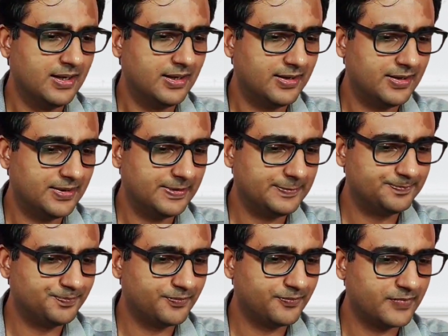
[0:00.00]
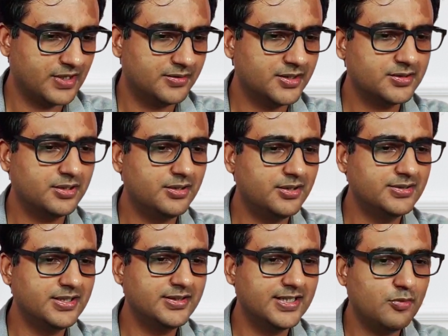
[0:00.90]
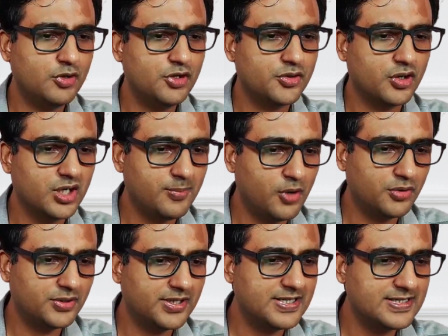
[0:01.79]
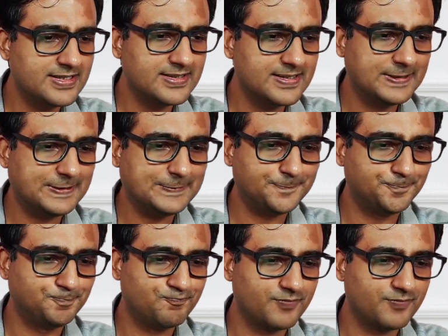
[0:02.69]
Uh, the third thing that I want to talk about is uh,